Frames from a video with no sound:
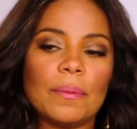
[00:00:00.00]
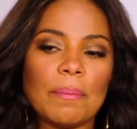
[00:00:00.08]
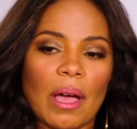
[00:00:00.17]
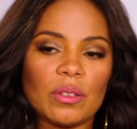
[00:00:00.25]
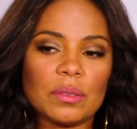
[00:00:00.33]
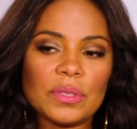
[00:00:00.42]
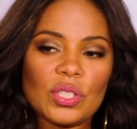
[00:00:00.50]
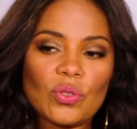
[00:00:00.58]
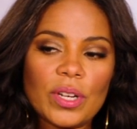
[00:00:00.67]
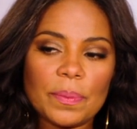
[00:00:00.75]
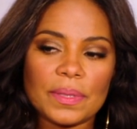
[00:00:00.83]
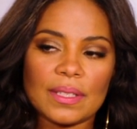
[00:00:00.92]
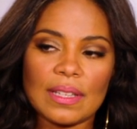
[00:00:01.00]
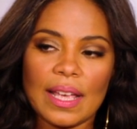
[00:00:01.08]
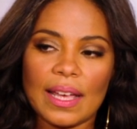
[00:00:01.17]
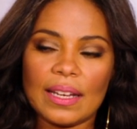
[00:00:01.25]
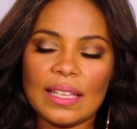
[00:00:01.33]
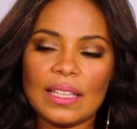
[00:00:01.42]
Malcolm's script. In
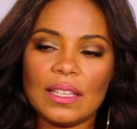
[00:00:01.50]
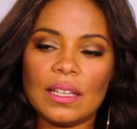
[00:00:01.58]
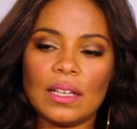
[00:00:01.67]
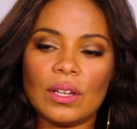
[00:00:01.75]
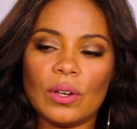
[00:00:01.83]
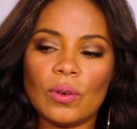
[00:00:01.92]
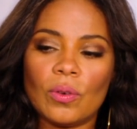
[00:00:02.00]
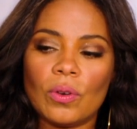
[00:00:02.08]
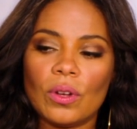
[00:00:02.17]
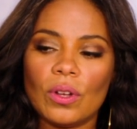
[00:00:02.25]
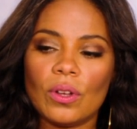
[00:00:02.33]
that, you know,